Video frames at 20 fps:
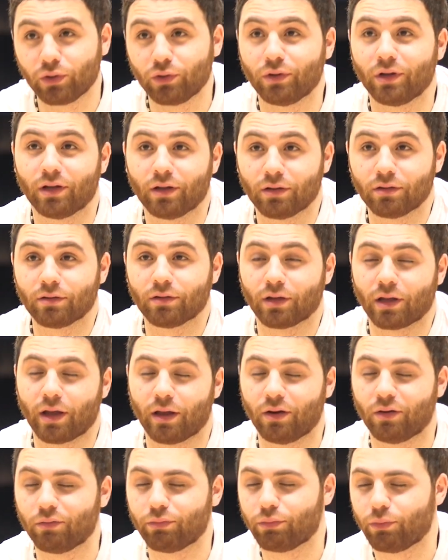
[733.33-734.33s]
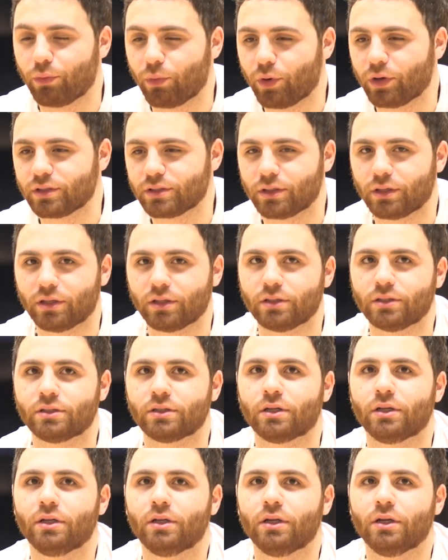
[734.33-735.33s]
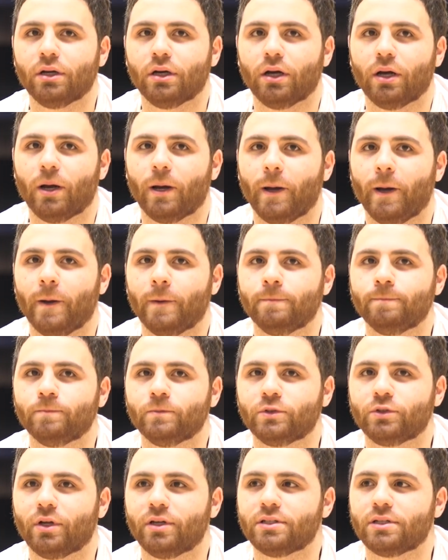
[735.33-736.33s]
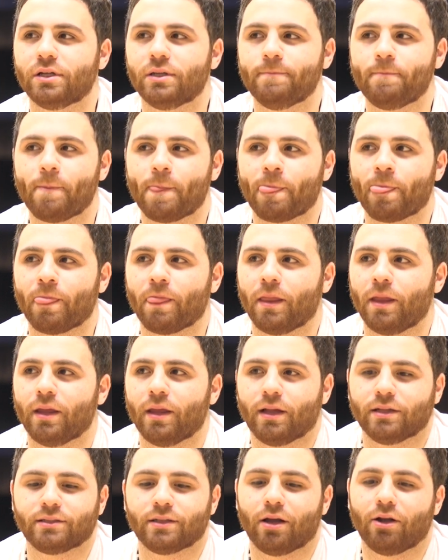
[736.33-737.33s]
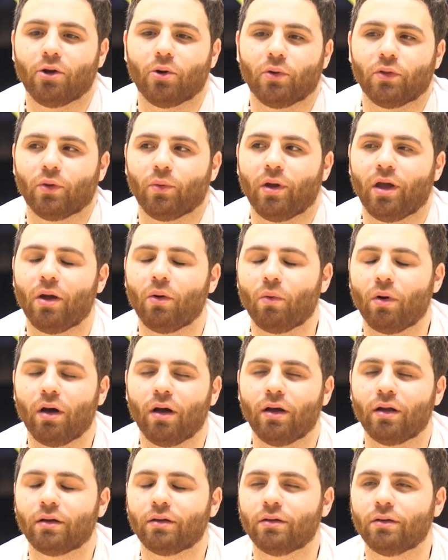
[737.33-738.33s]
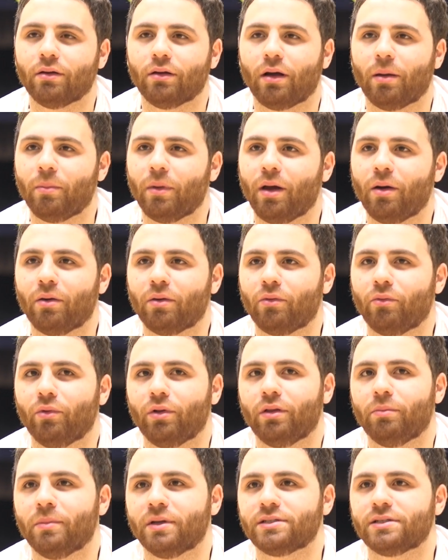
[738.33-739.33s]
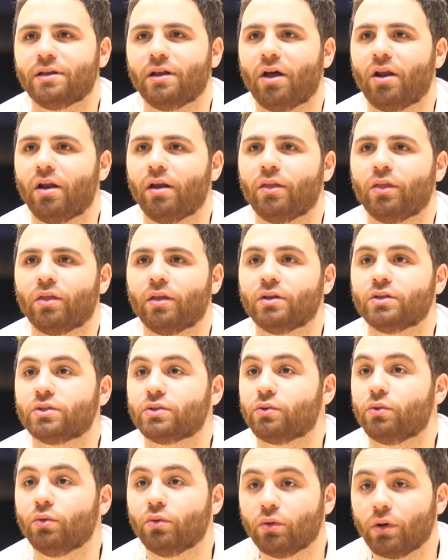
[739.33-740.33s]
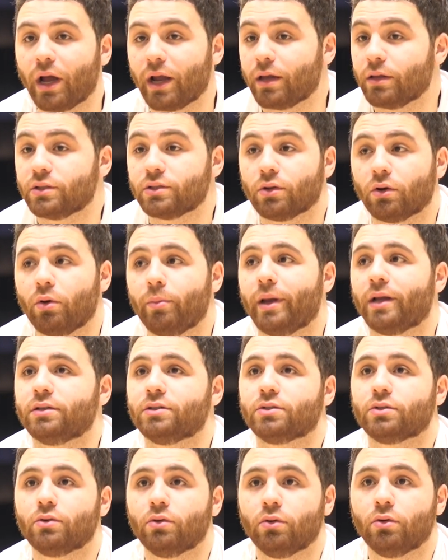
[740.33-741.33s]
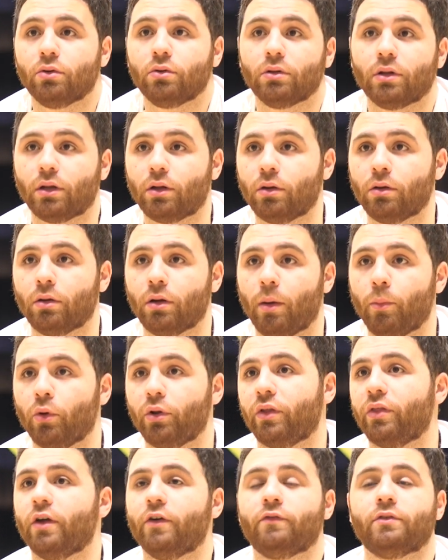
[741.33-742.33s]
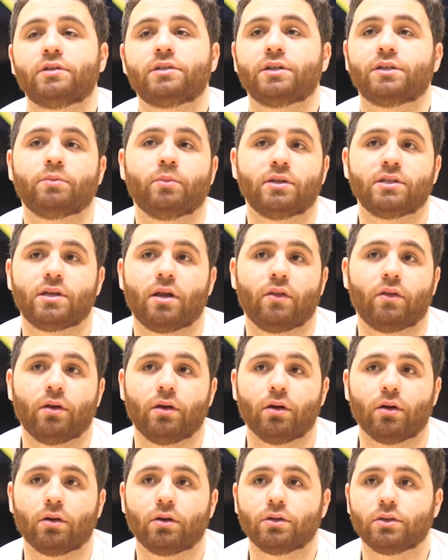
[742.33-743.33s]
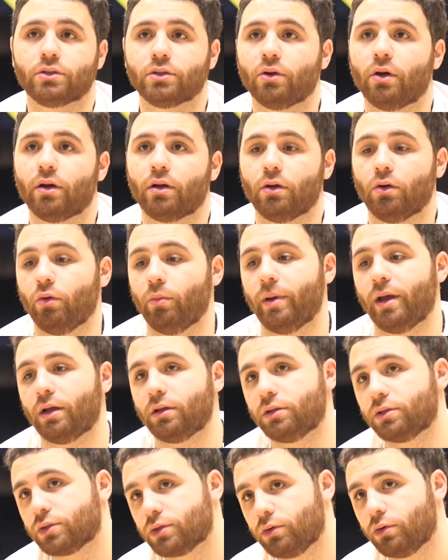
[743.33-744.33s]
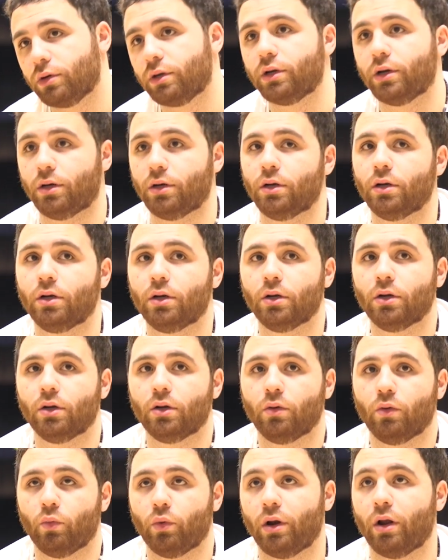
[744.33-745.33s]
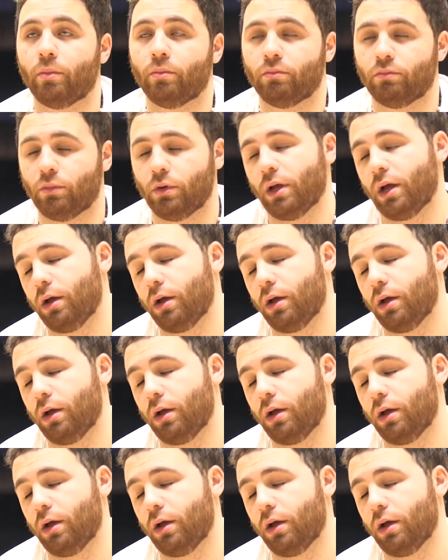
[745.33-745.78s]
you get, the kind of worse it is. So I said, it's not going the way I want. I'm not really missing out on anything. School, I can still go back to school. Like, I'm only there for 6 months out of the year, so I can go back to school here when I'm